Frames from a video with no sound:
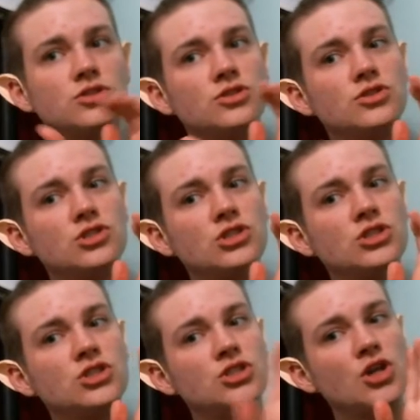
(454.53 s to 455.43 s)

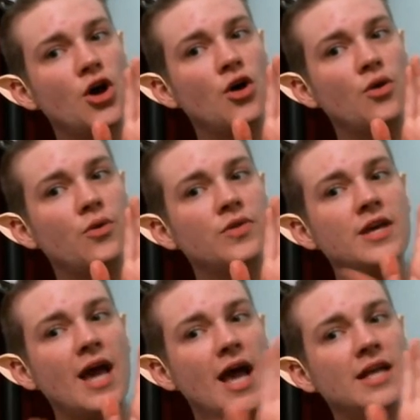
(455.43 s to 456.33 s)
So
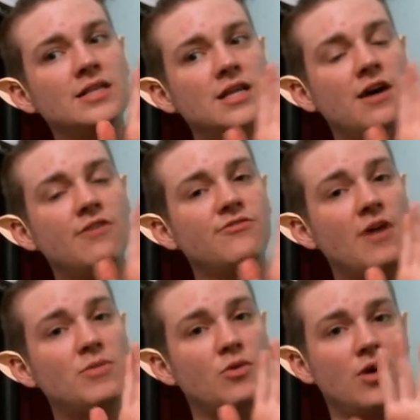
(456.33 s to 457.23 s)
the end of
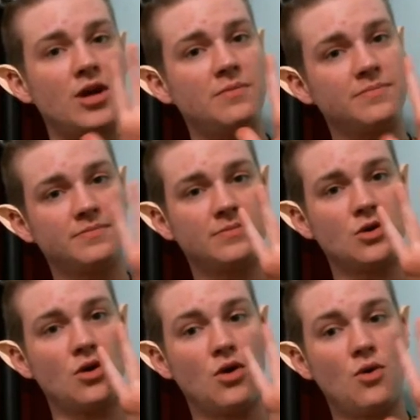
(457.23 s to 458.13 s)
February
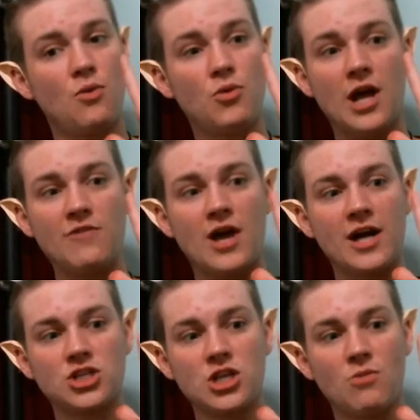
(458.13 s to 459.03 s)
would have
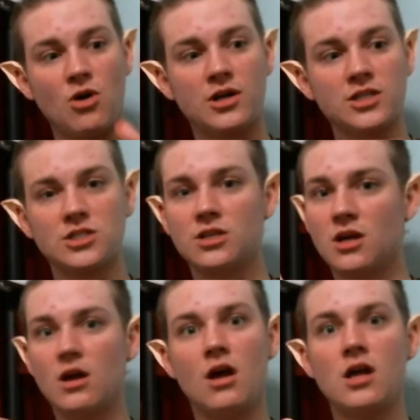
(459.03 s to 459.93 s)
actually marked
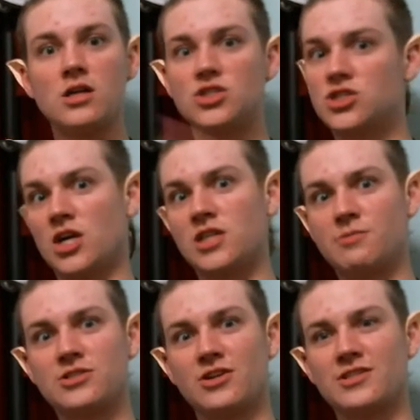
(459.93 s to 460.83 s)
6
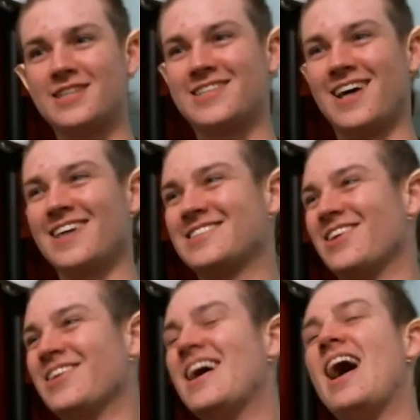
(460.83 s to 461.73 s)
months on testosterone.
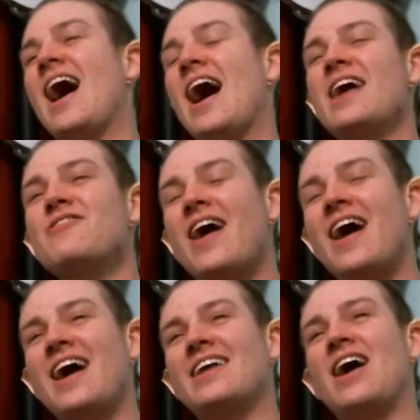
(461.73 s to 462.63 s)
I have
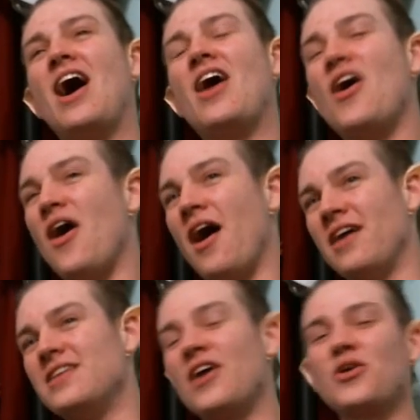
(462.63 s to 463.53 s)
had
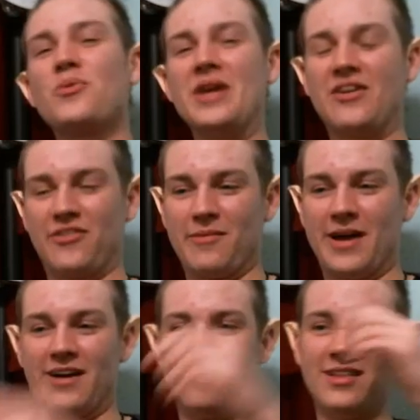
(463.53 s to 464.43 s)
another week from
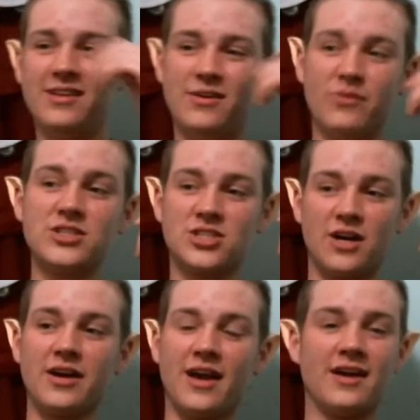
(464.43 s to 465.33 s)
hell, which
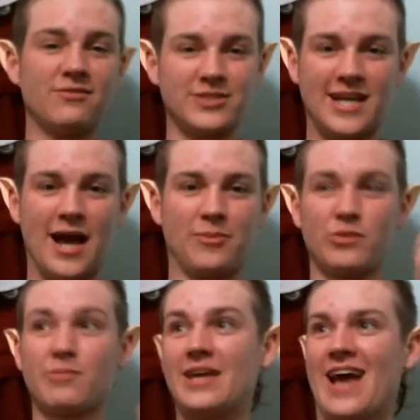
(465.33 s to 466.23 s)
again was capped with
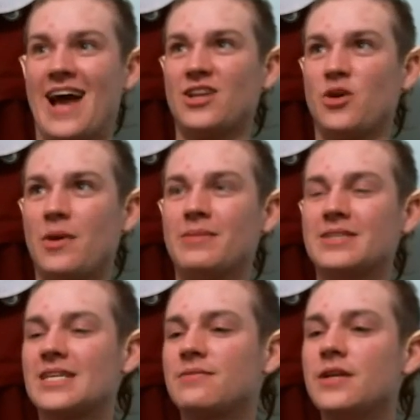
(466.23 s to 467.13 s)
my cat going
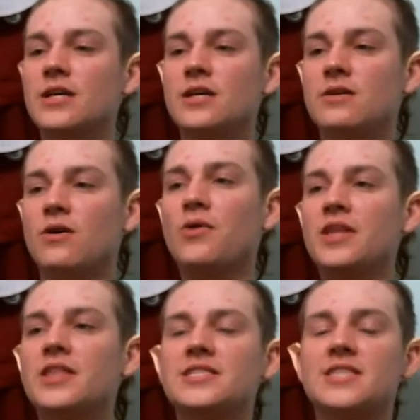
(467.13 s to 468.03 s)
missing. Only
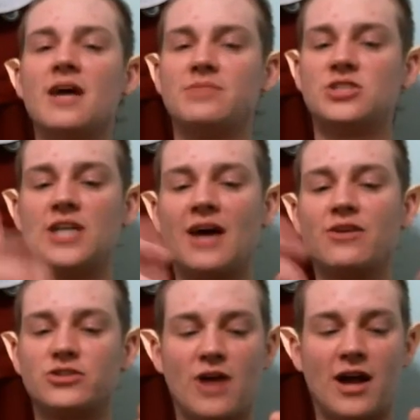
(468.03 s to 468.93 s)
this time she had her
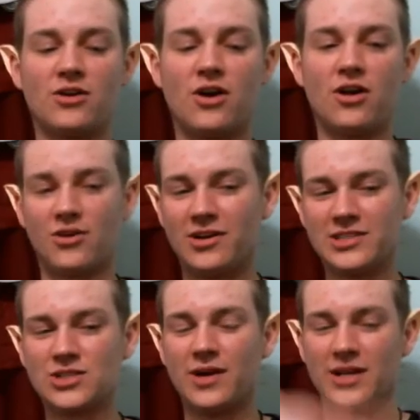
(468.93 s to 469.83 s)
tracker collar on,
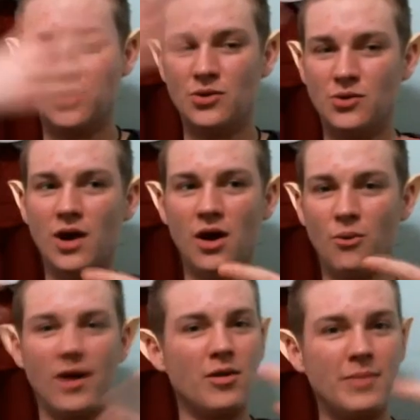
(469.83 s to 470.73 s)
so I knew
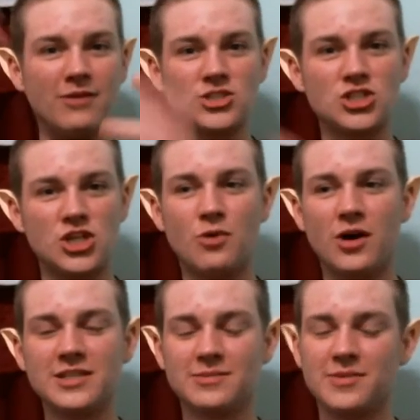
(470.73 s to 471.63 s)
whereabouts she
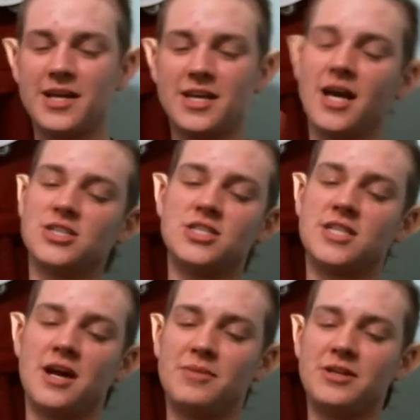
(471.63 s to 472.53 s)
was. I'm like, yeah, she's
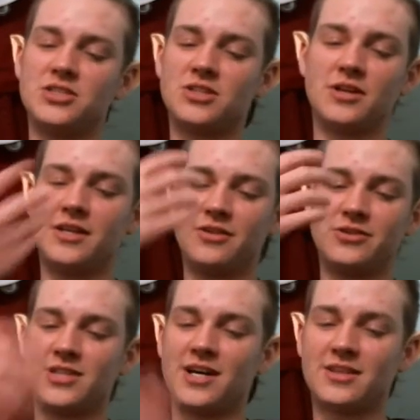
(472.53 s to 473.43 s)
got to be just on the other
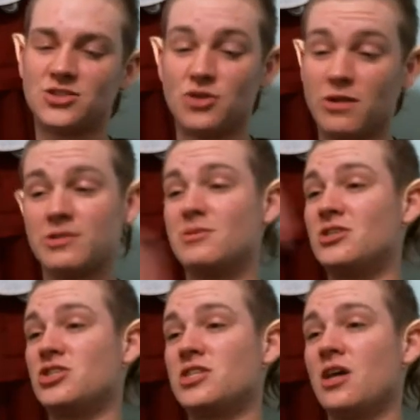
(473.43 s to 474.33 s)
side of the street, which means
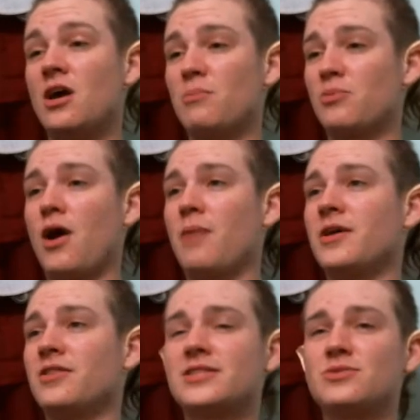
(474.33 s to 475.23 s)
she's probably
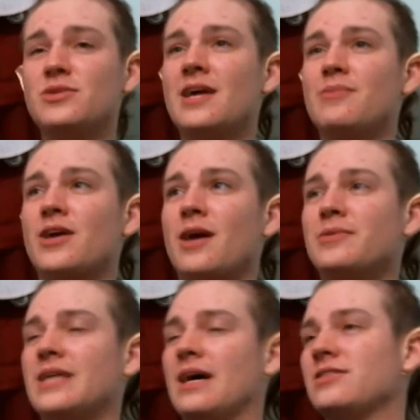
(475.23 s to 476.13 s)
on the sweet neighbor couple's
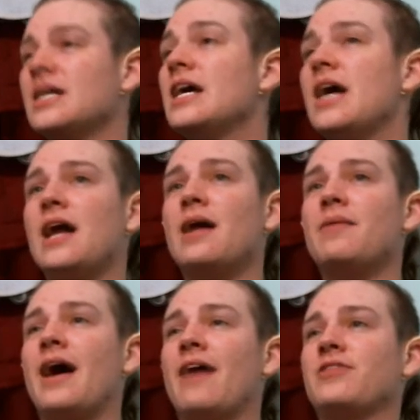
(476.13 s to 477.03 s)
house, and I'm going to
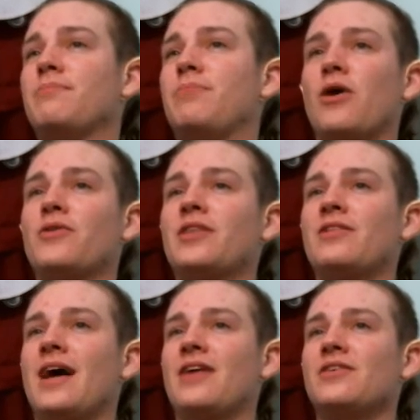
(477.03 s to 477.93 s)
have to borrow their
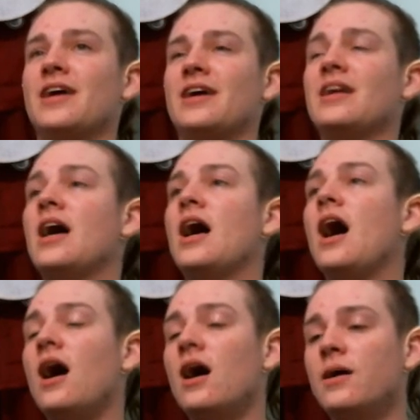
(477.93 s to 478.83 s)
ladder again.
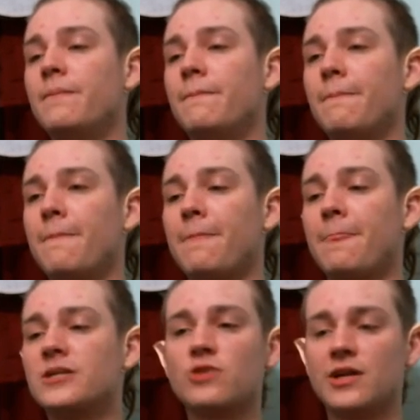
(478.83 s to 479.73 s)

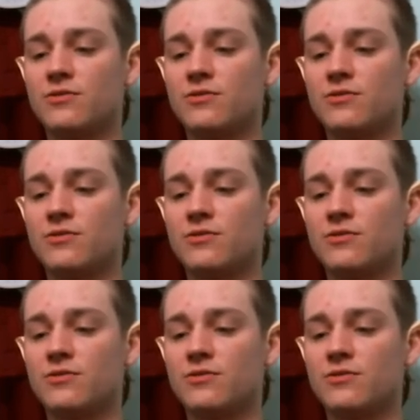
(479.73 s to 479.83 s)
So I didn't